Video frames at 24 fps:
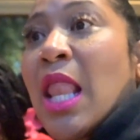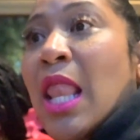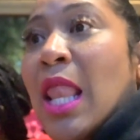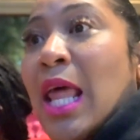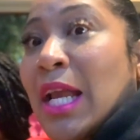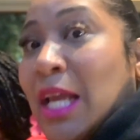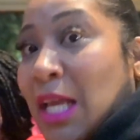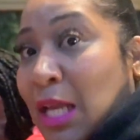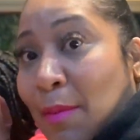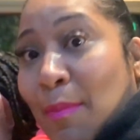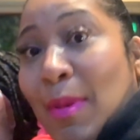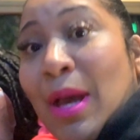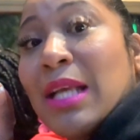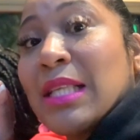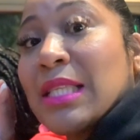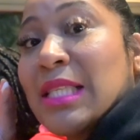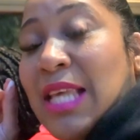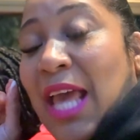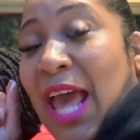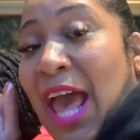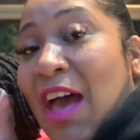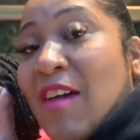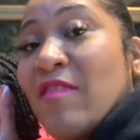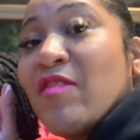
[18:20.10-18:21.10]
like he about
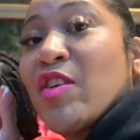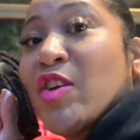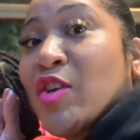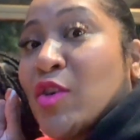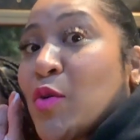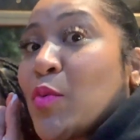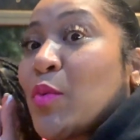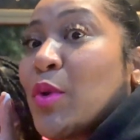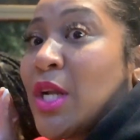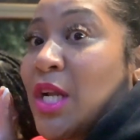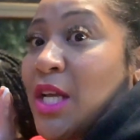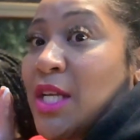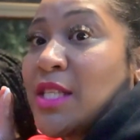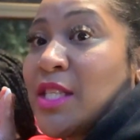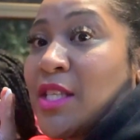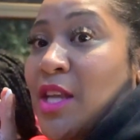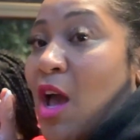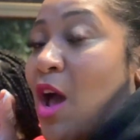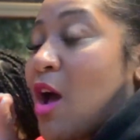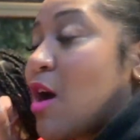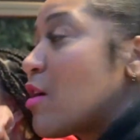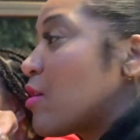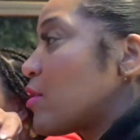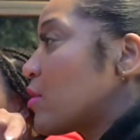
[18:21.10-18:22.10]
to have dinner with us,
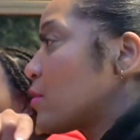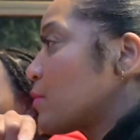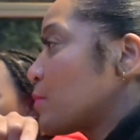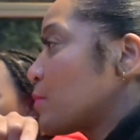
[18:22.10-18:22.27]
y'all.